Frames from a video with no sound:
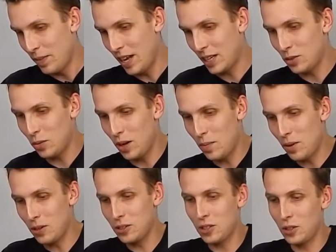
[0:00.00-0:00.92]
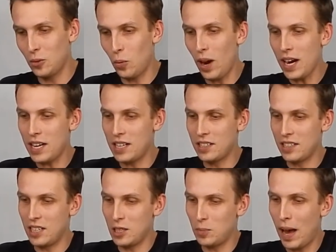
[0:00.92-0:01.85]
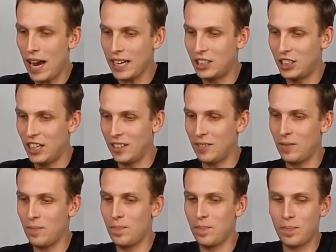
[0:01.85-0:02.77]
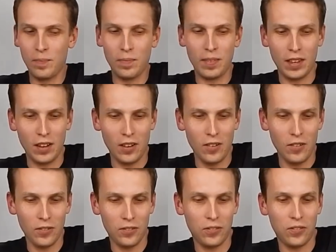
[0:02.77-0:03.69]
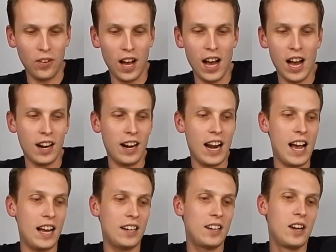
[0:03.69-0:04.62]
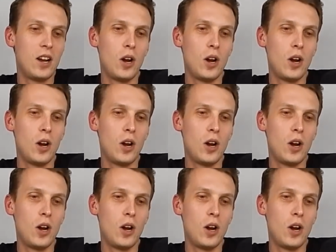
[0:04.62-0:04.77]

That's where most of the weight is in this packaging. Far out!